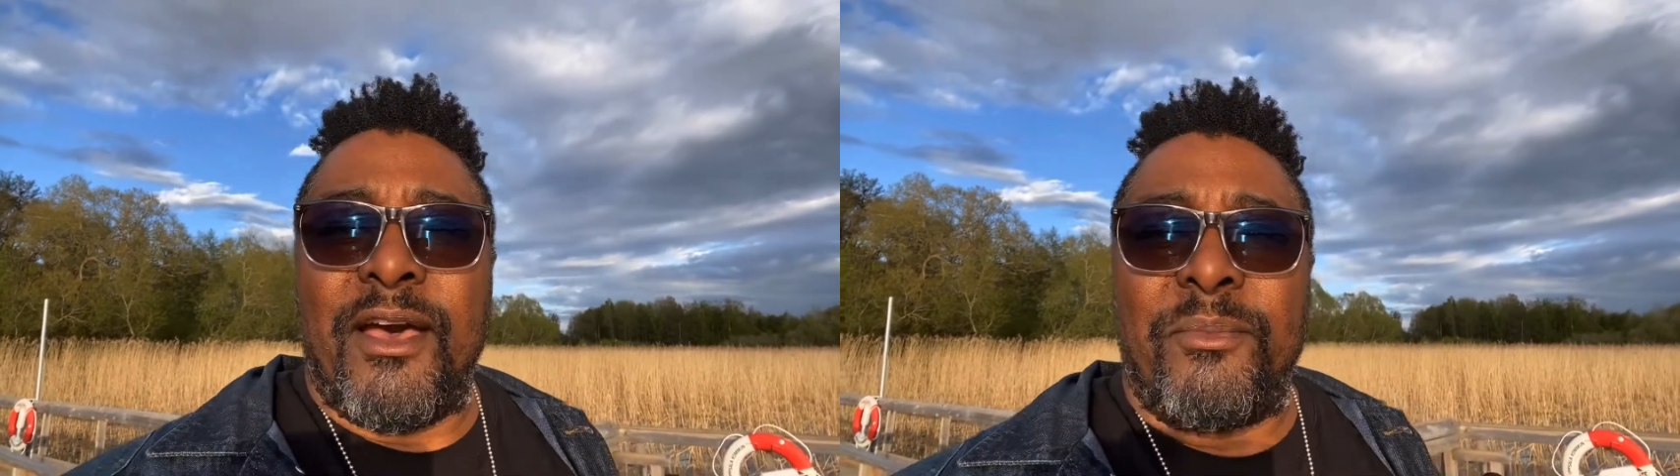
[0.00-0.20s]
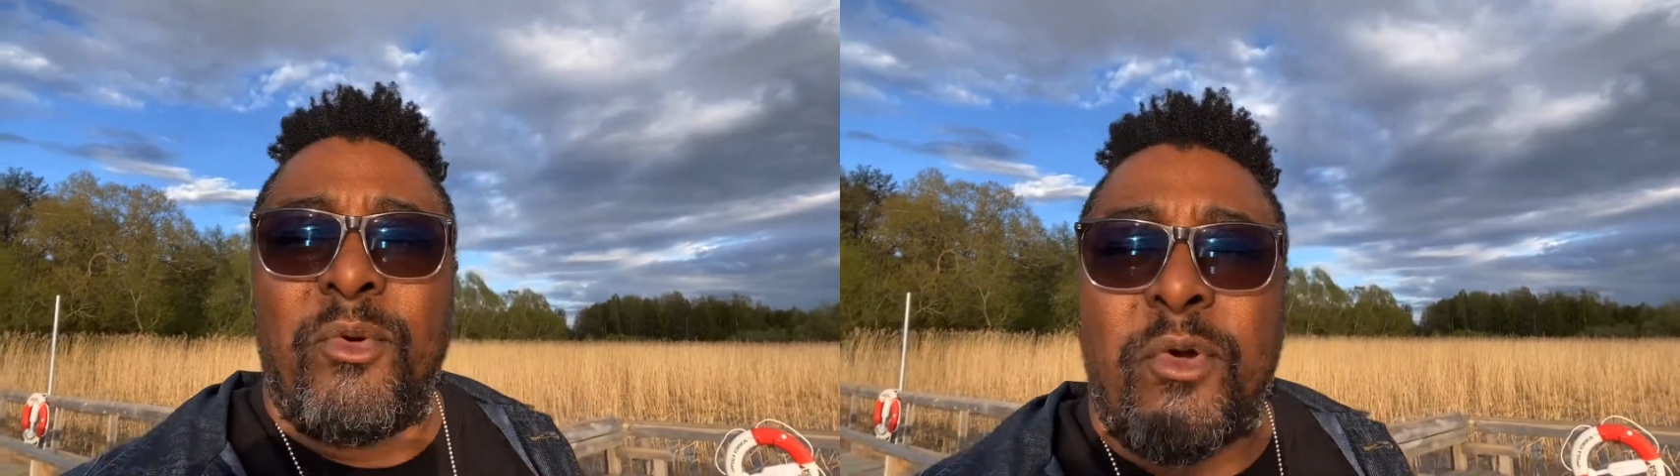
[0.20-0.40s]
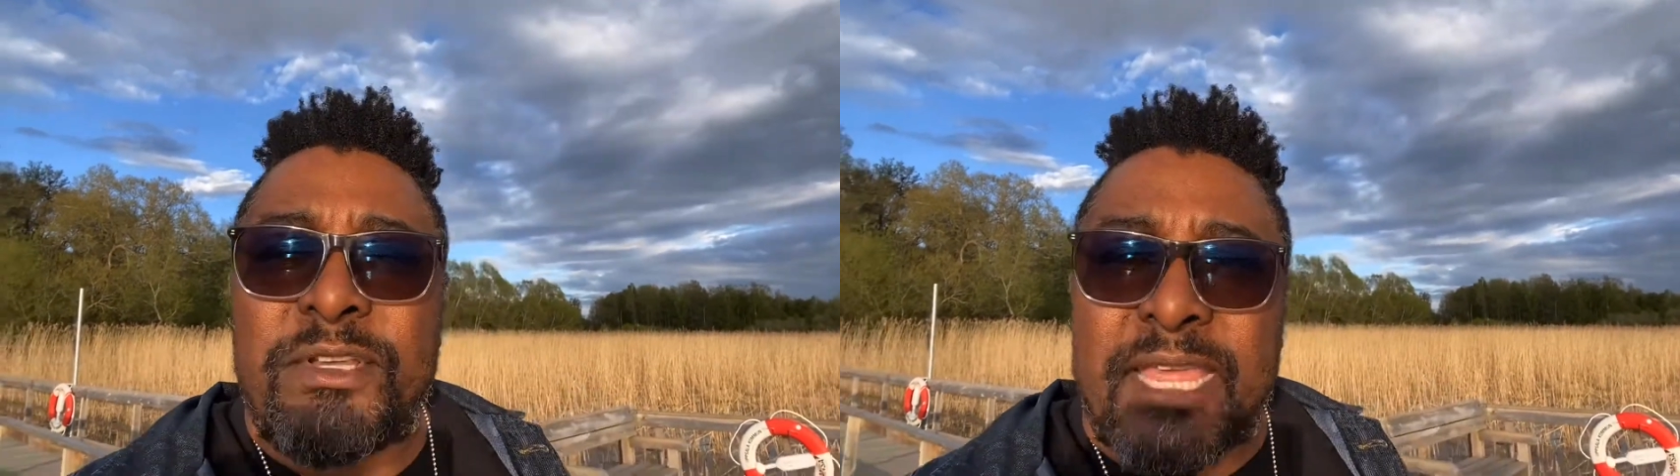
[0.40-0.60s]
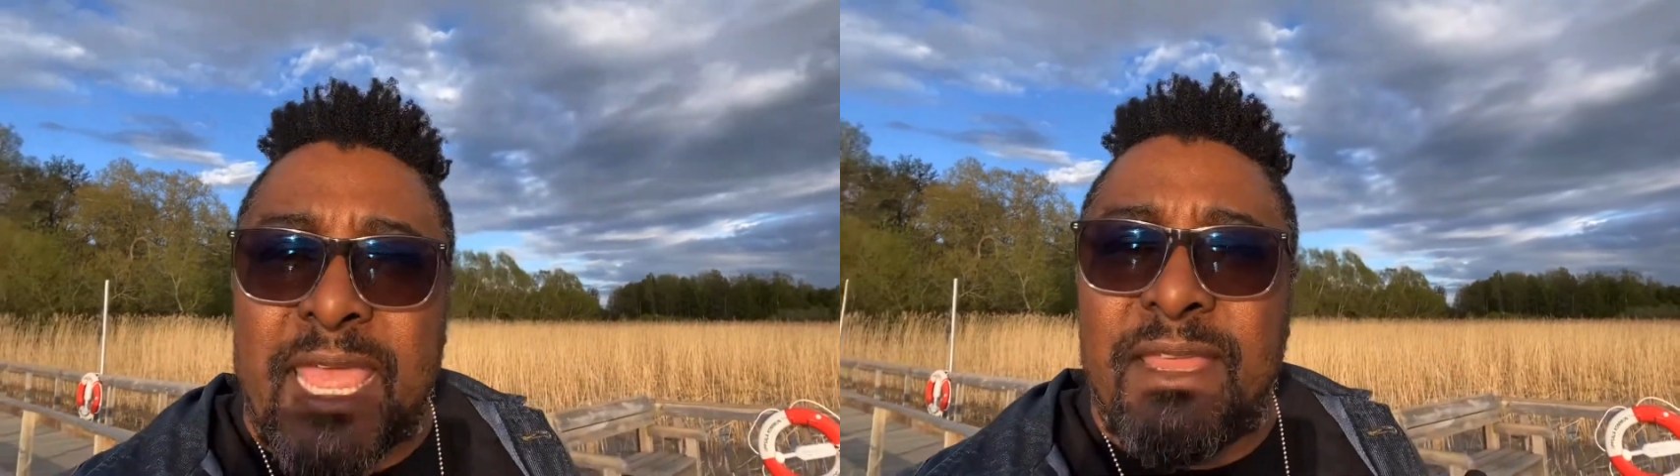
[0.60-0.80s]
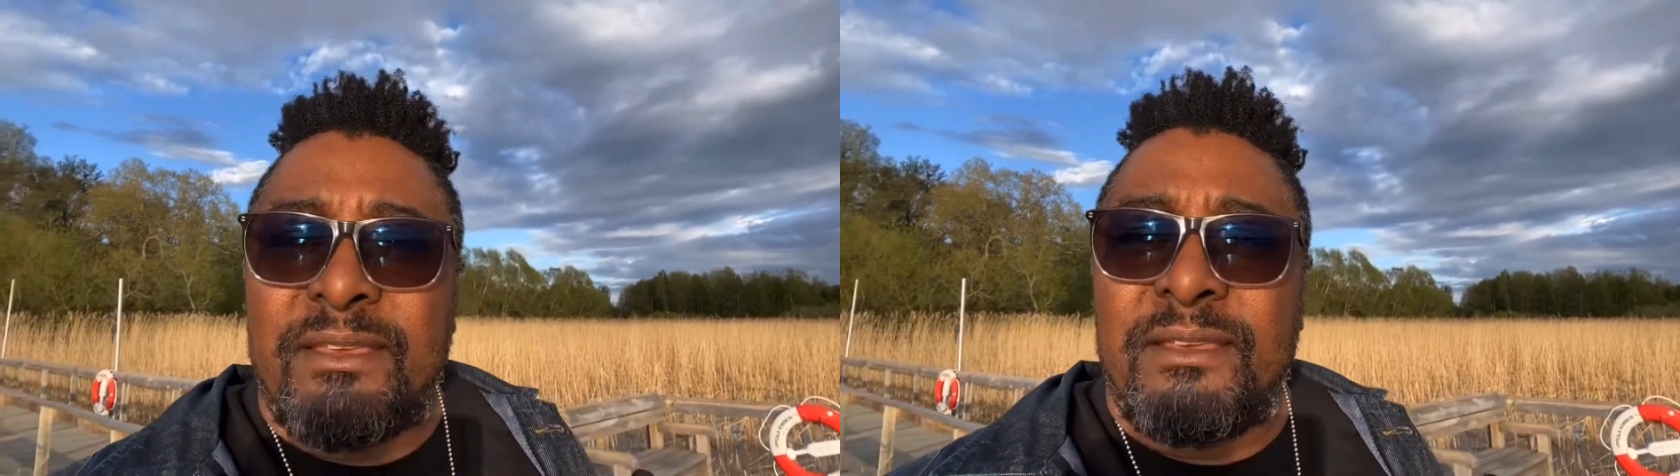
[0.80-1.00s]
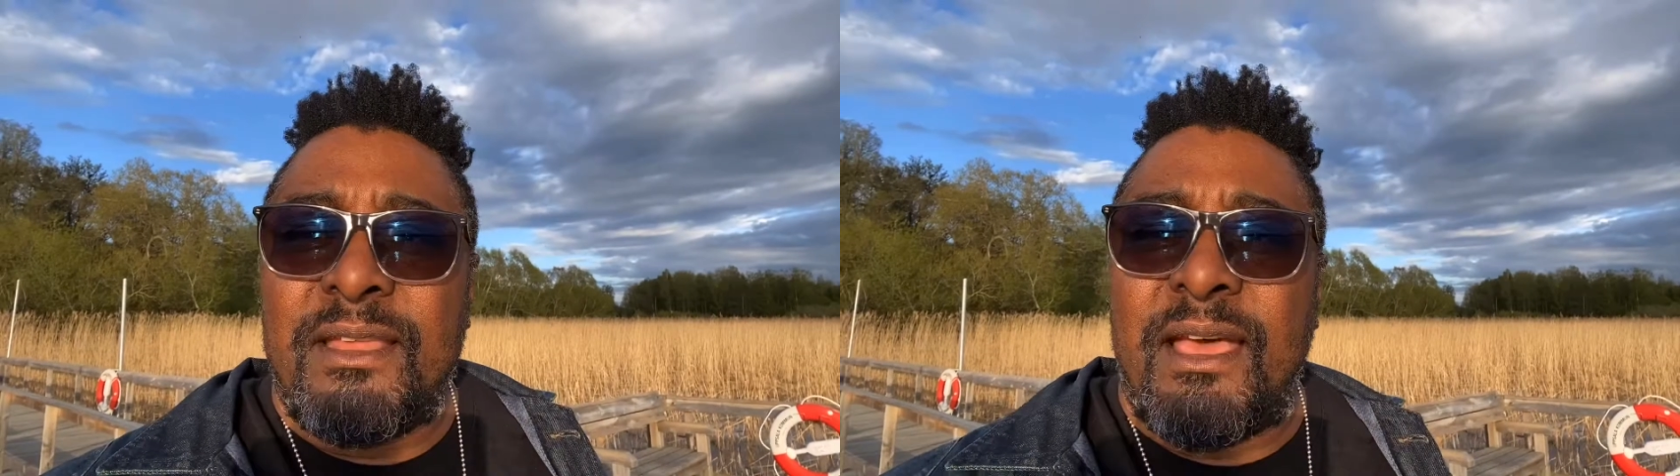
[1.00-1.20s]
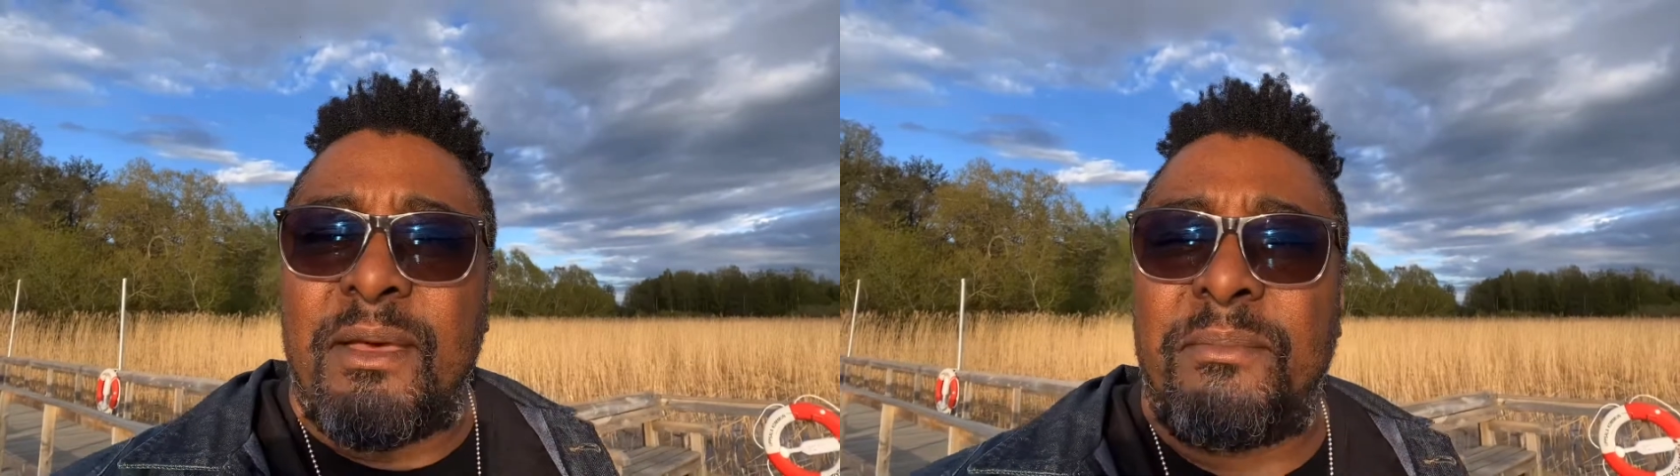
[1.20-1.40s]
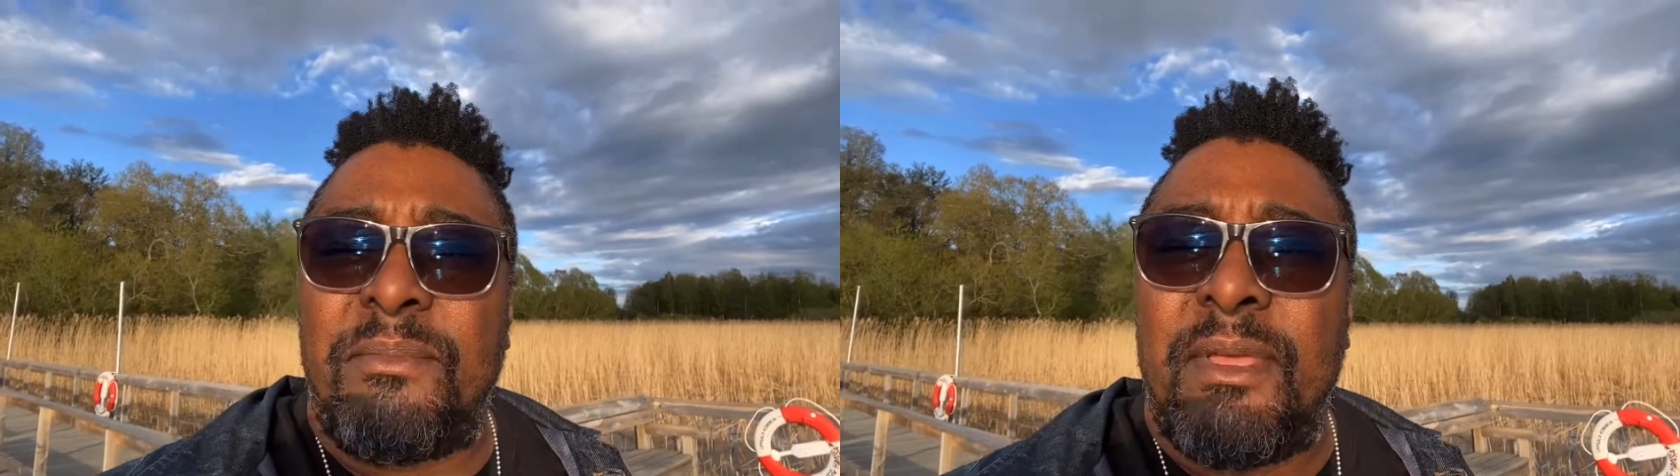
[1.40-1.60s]
ordained
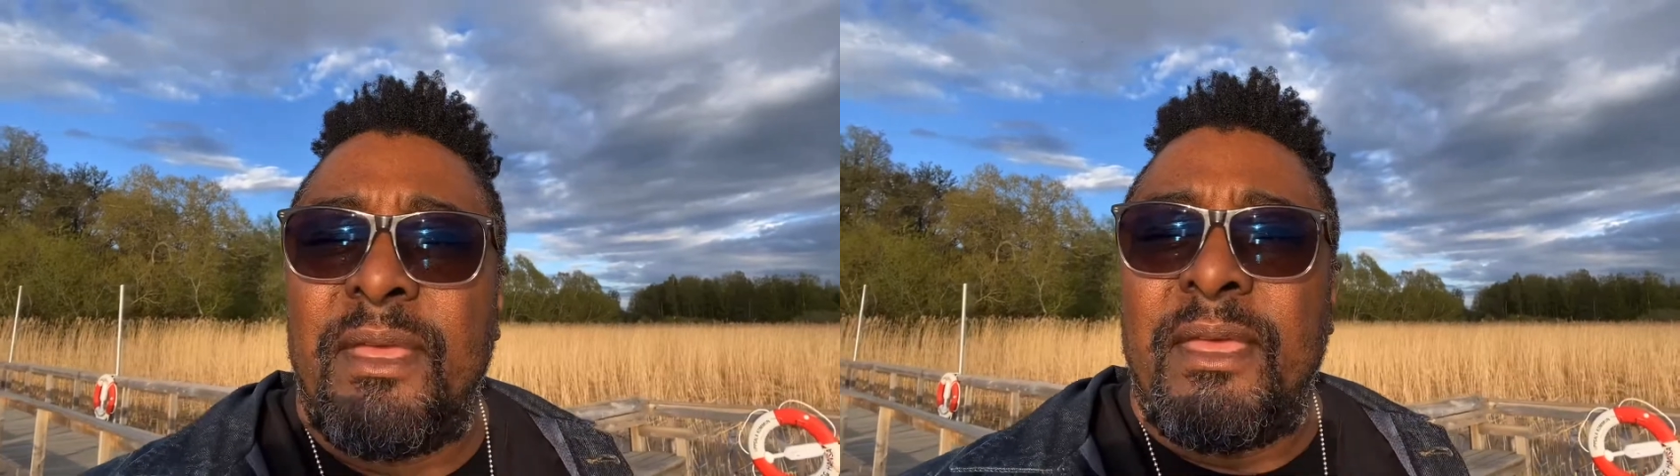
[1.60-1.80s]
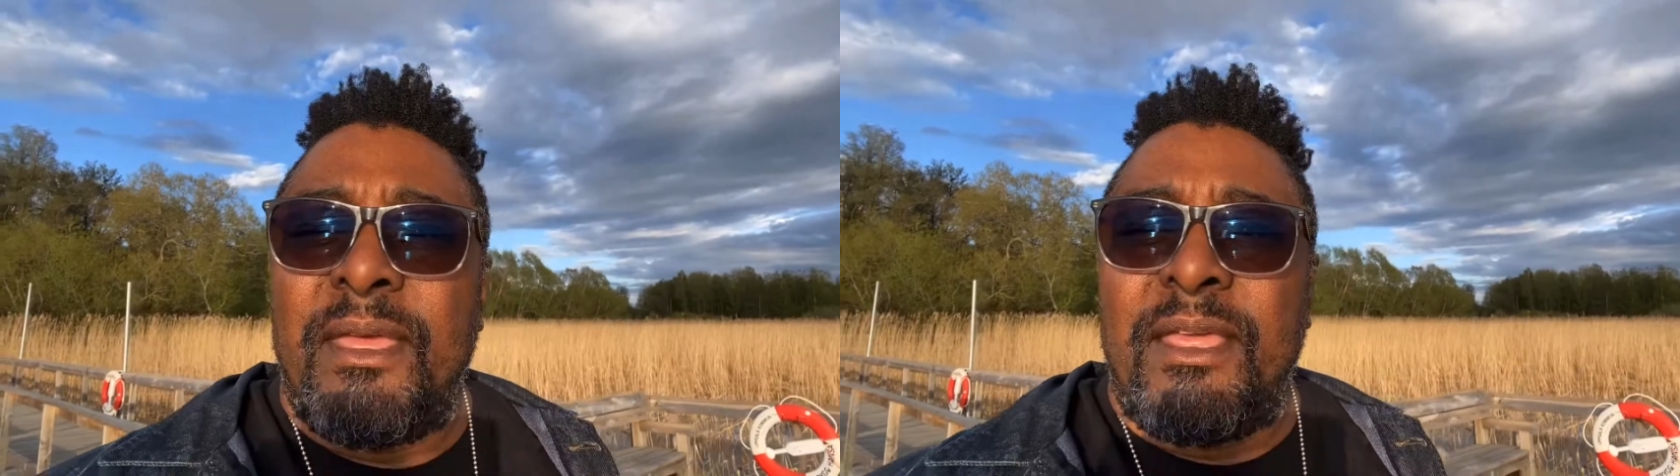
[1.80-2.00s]
in